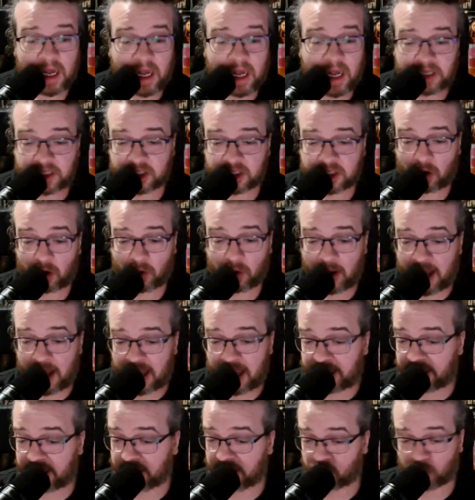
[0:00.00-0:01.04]
So
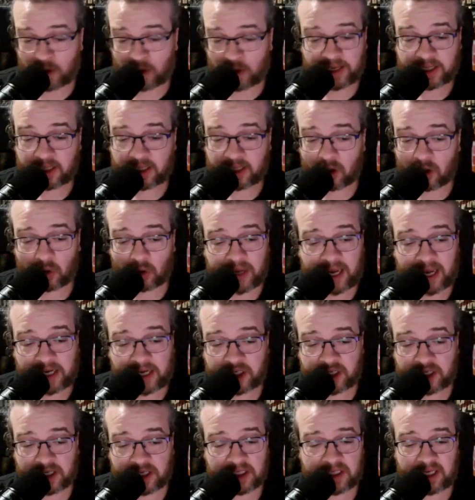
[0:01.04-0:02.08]
he's running the
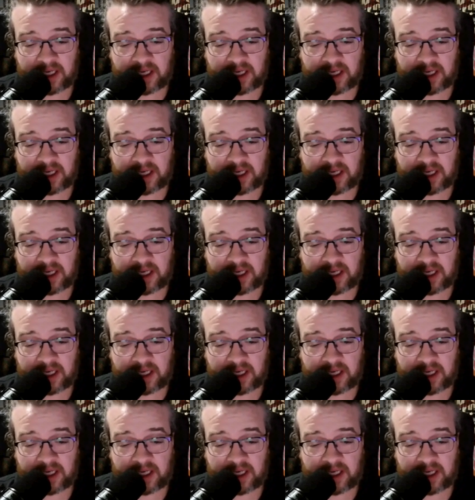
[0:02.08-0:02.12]
locations.